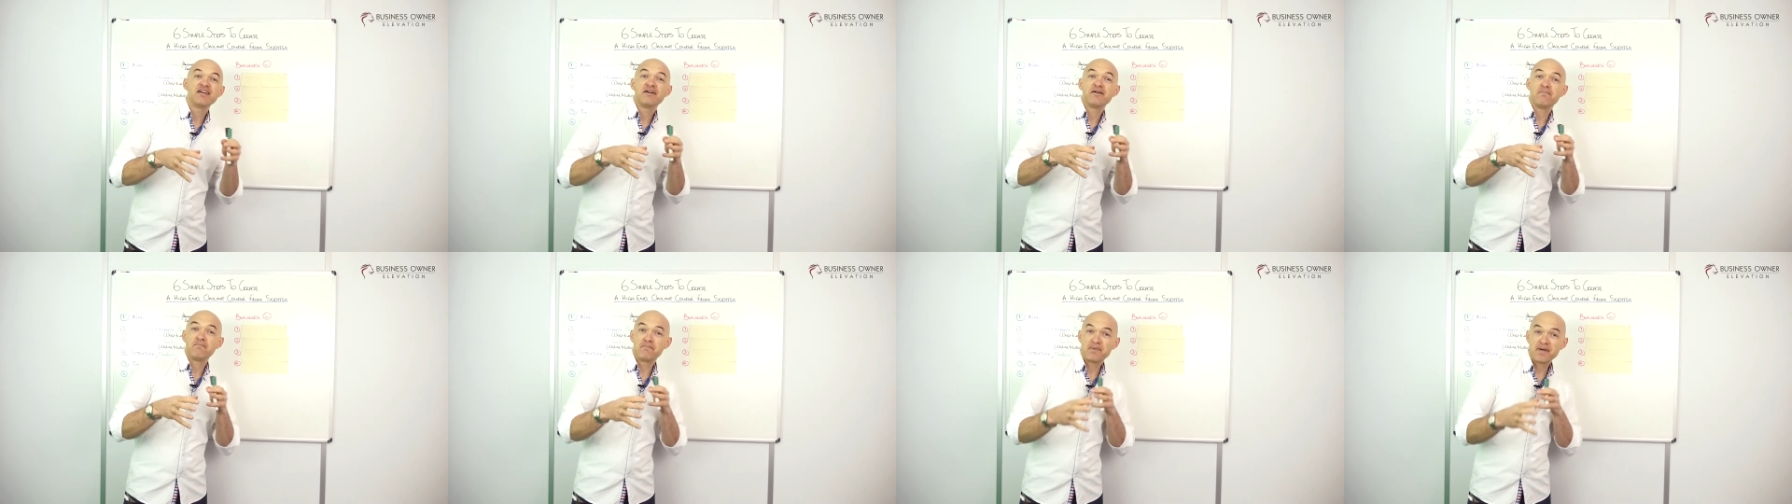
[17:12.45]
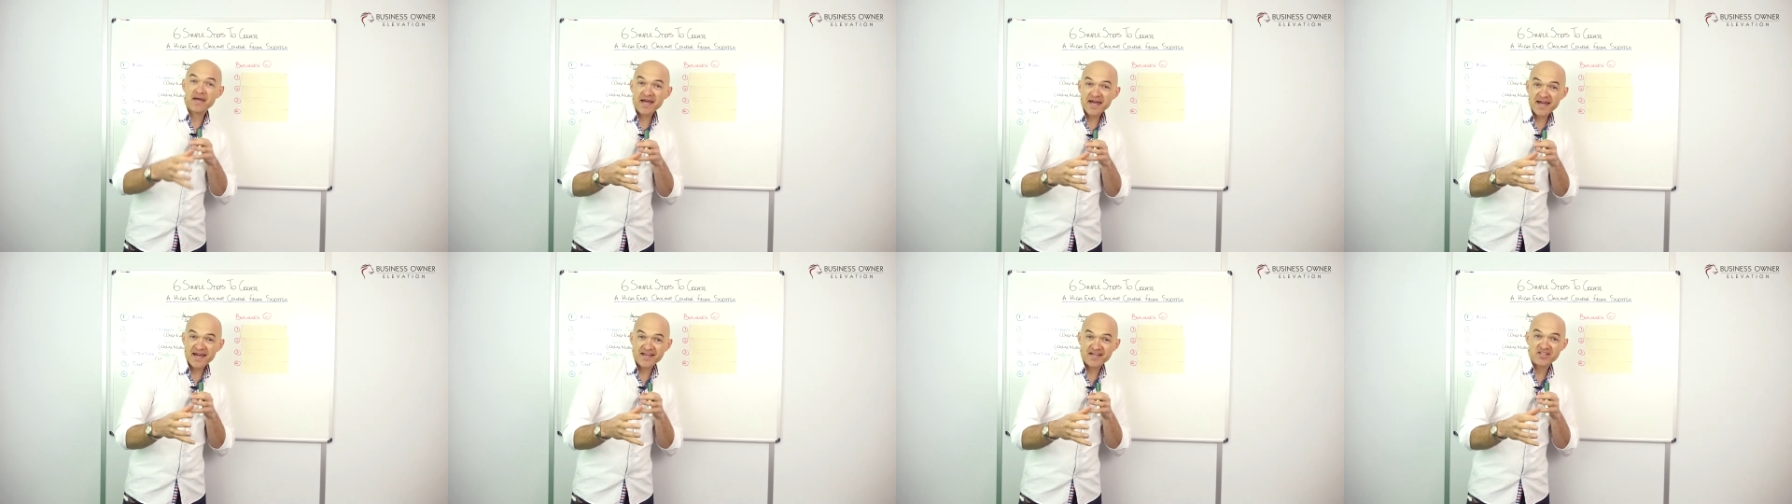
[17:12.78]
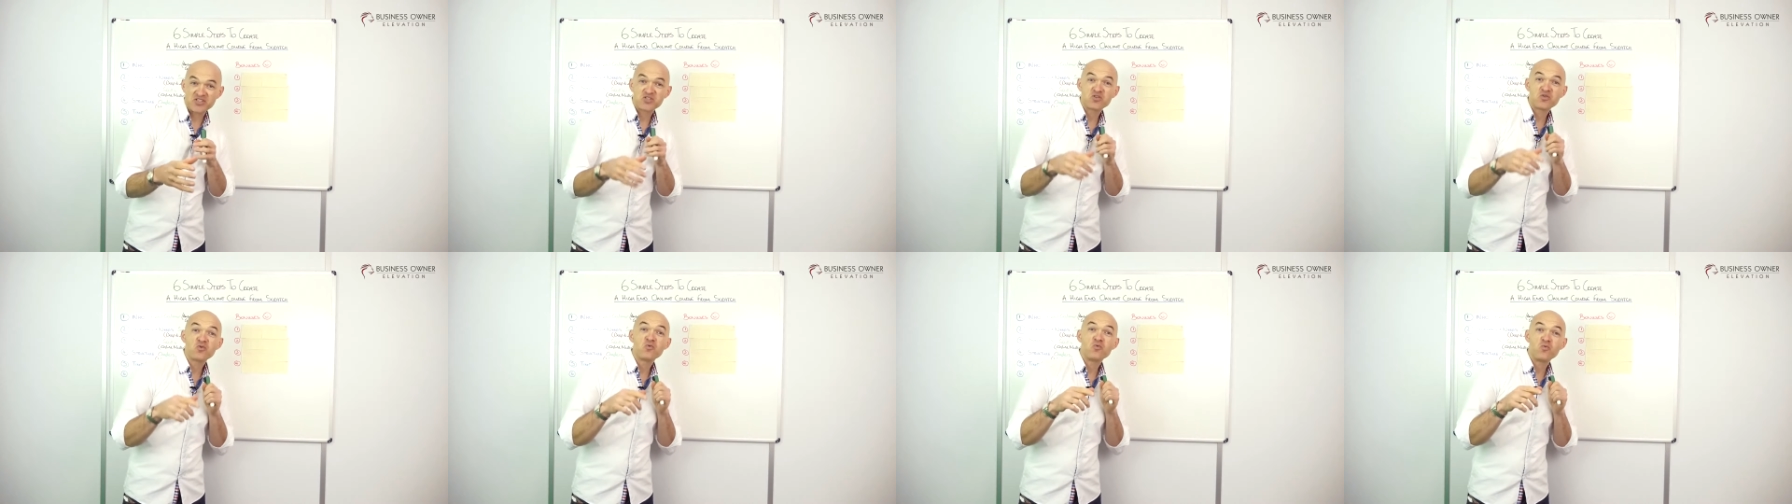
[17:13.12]
and
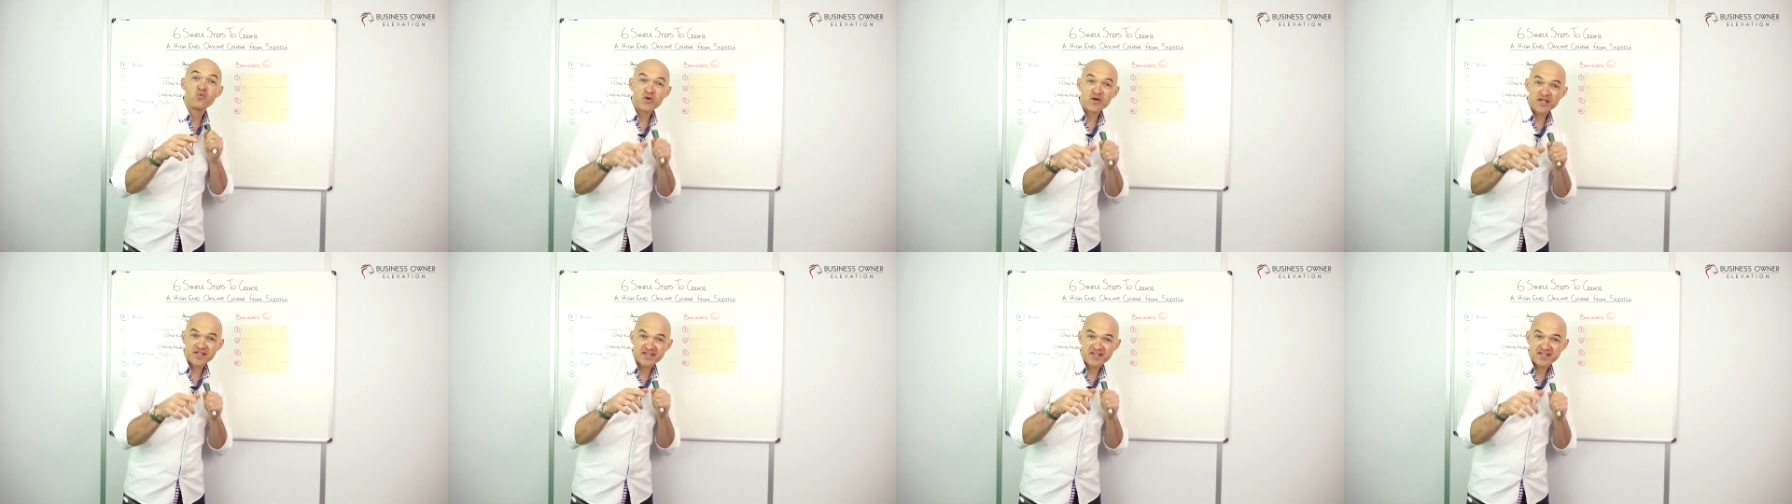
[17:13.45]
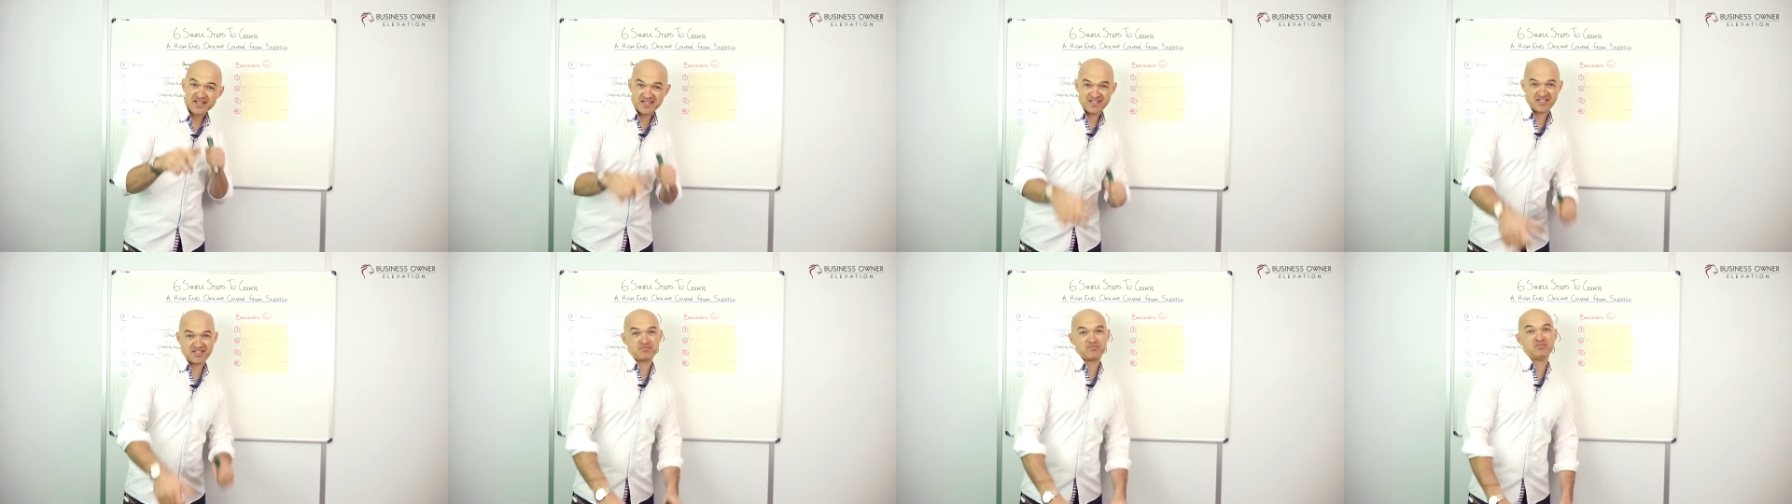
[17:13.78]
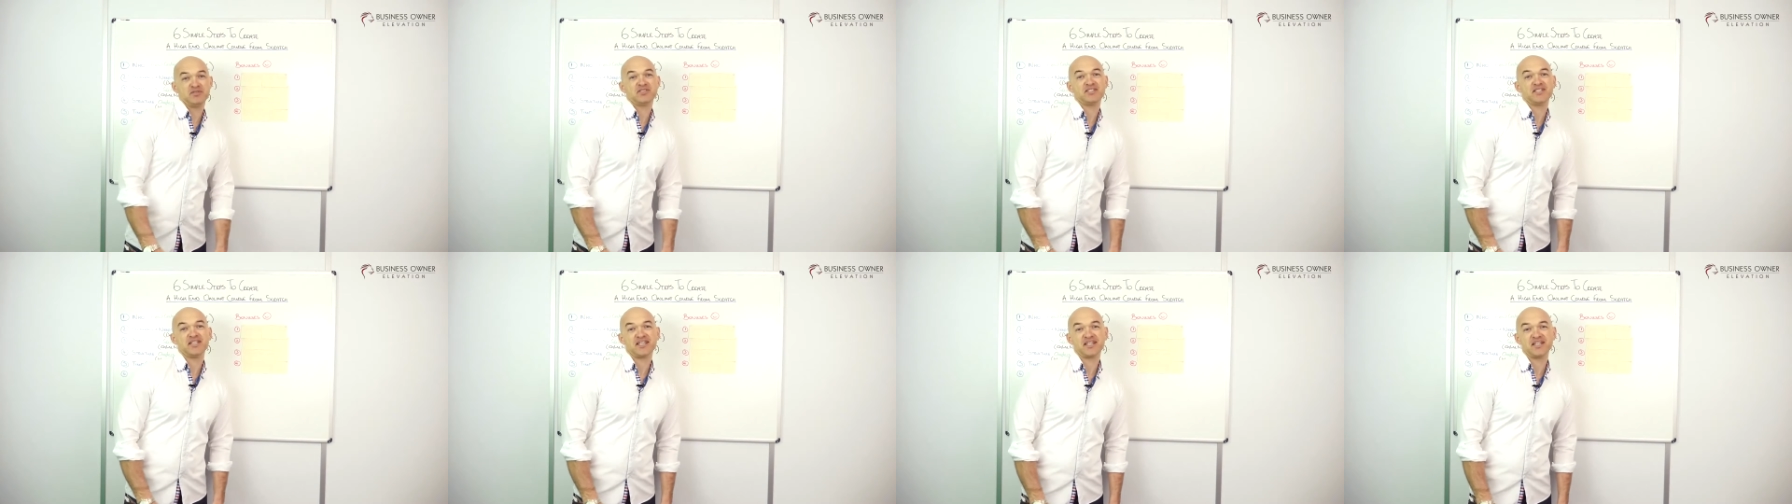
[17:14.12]
pairs with this
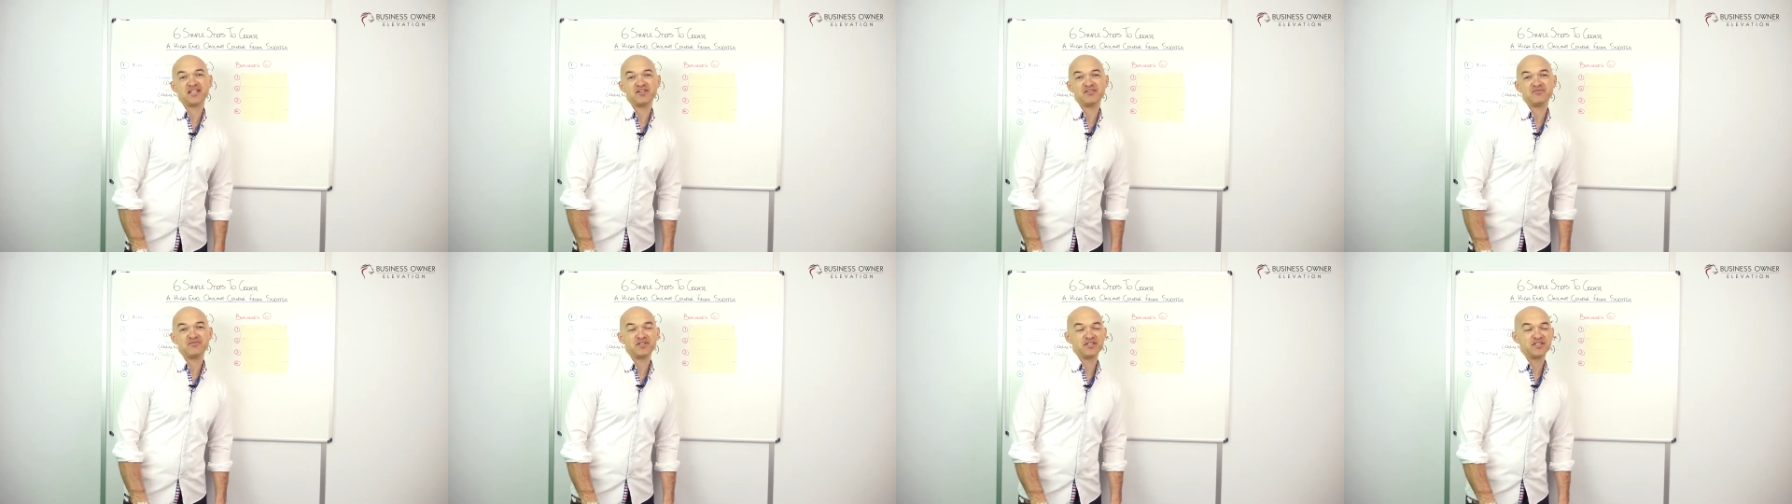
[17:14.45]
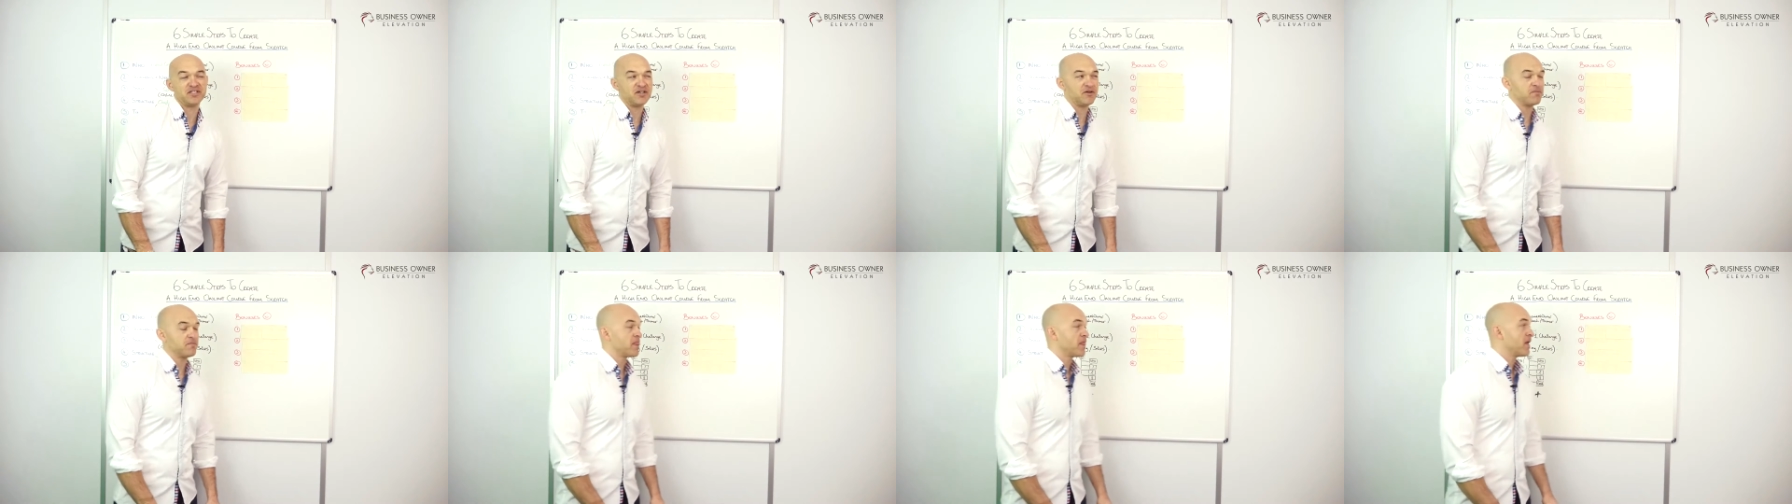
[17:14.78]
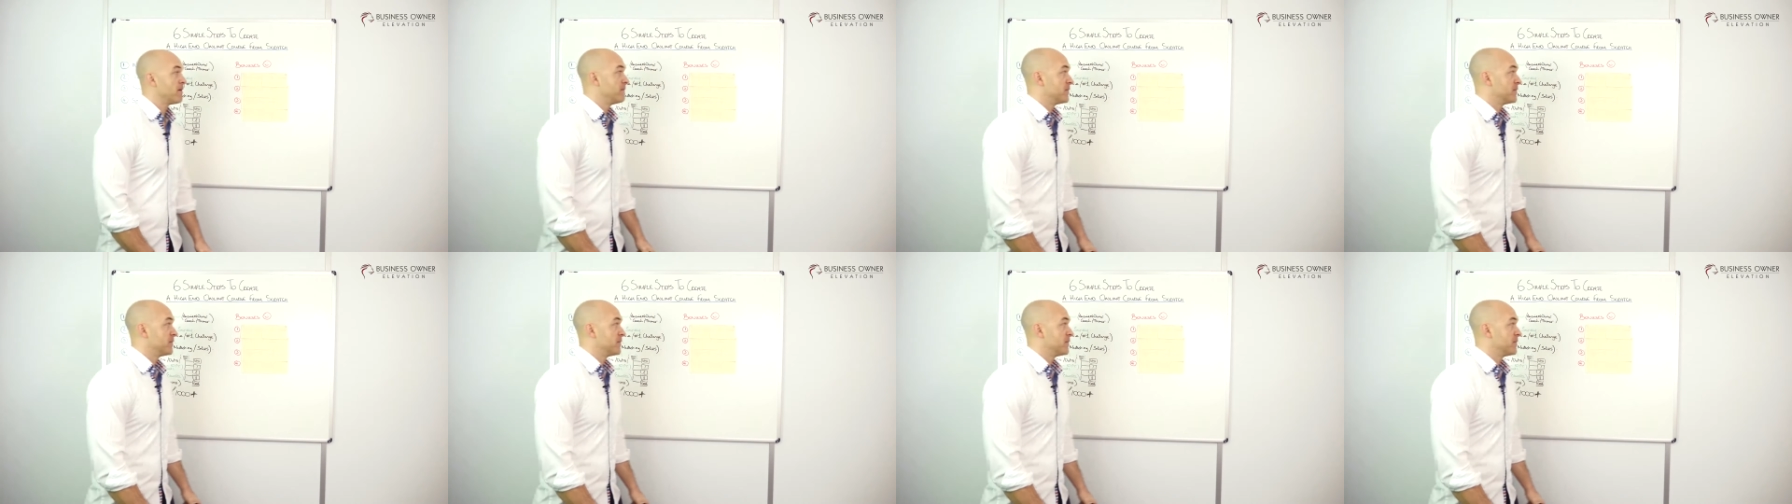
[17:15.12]
particular video,